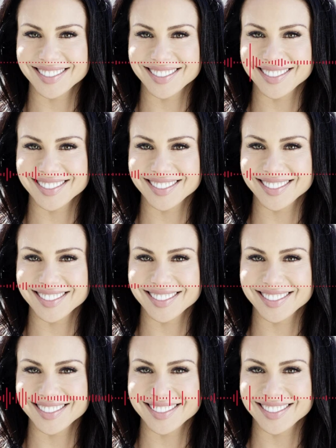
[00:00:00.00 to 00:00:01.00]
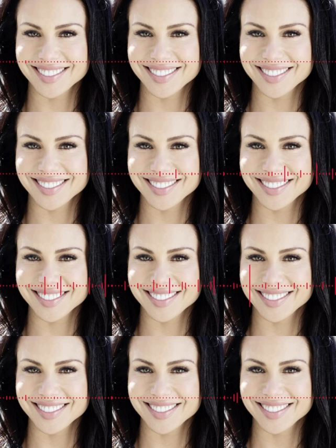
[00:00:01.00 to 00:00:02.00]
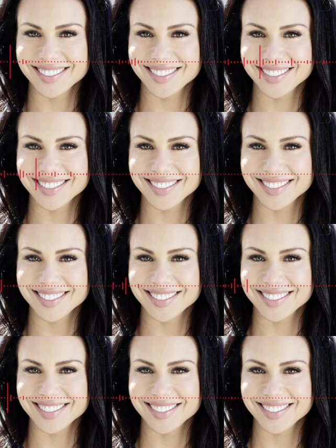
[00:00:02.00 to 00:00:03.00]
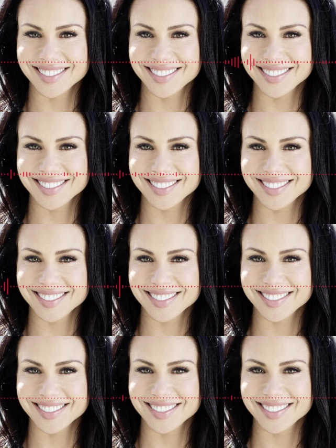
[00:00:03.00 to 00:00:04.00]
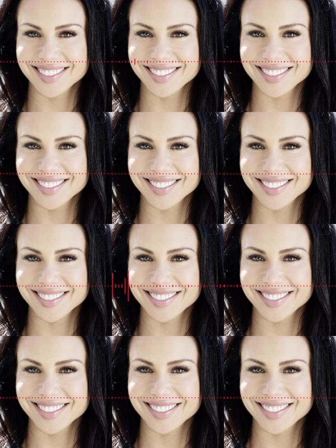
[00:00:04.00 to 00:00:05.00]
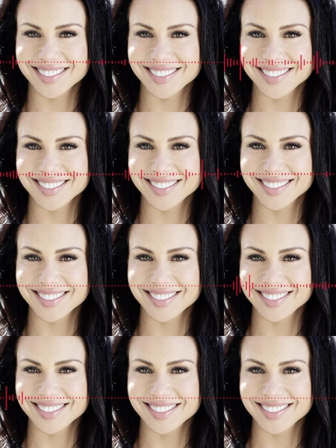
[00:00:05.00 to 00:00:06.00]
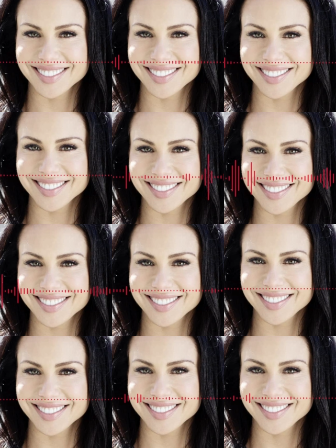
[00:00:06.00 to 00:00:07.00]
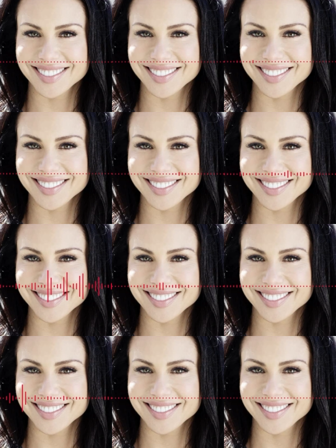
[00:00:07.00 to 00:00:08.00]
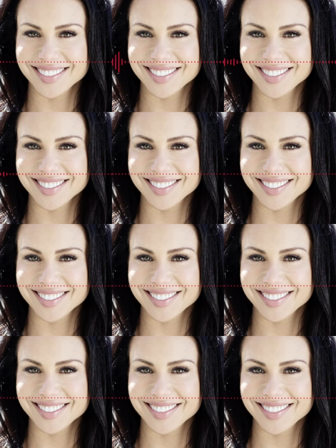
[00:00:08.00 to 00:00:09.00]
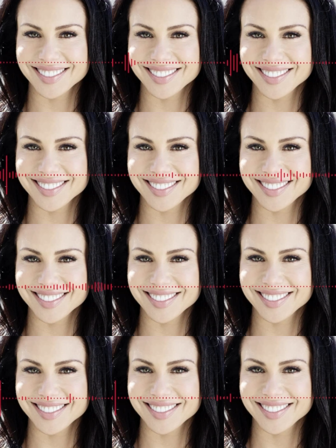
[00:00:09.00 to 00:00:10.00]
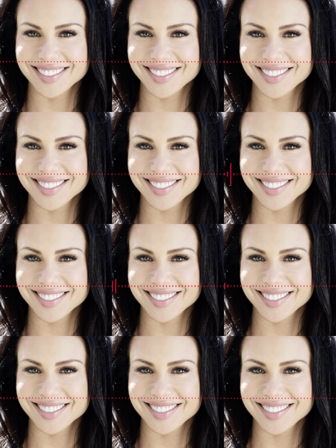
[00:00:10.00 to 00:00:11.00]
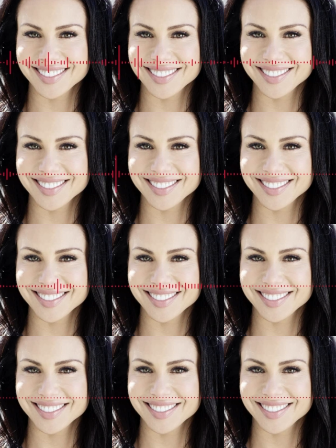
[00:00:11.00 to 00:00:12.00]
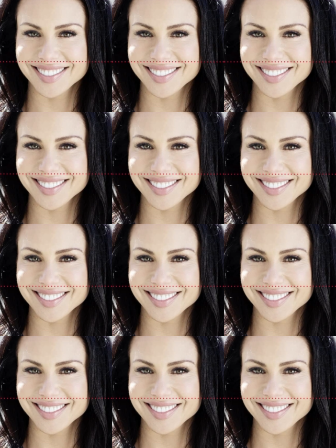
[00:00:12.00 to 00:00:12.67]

And then on the other side, you have the FDA and the Federal Trade Commission that, you know, governs like Quaker Oats and processed foods. They actually can say whatever they want. Mm-hmm.